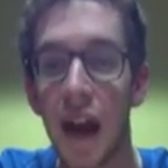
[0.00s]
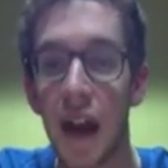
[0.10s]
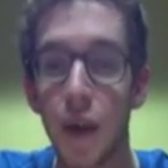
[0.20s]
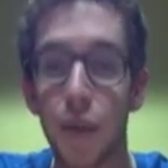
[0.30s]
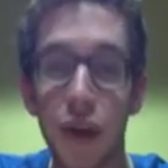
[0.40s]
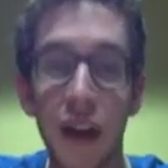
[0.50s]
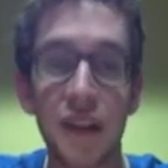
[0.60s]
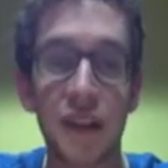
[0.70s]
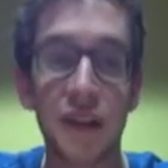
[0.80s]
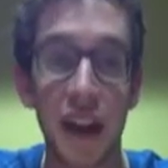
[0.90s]
and the
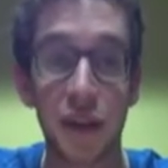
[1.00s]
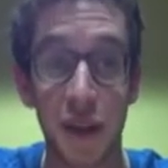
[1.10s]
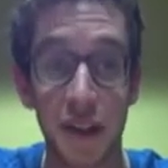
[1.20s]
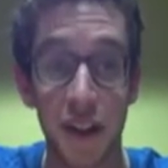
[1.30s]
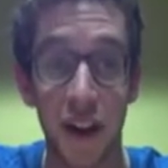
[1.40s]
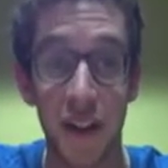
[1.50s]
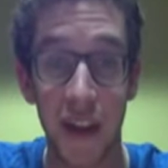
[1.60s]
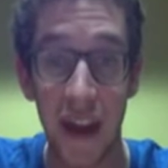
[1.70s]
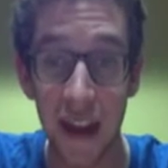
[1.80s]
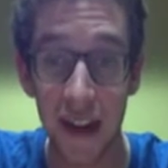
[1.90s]
presence, as we saw in
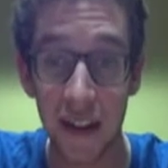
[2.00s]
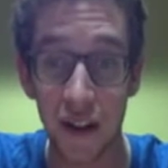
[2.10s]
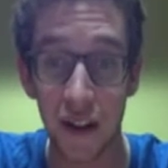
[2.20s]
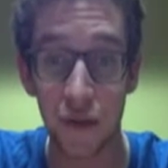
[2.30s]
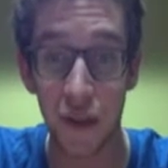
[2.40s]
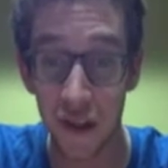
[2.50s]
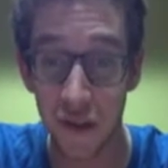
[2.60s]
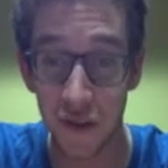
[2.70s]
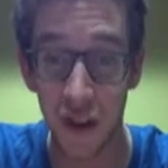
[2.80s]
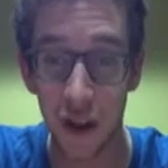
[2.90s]
the end of this
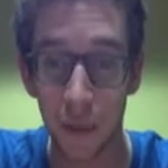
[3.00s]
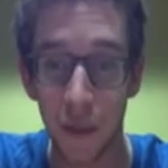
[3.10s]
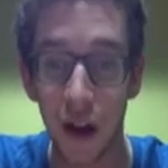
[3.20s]
film,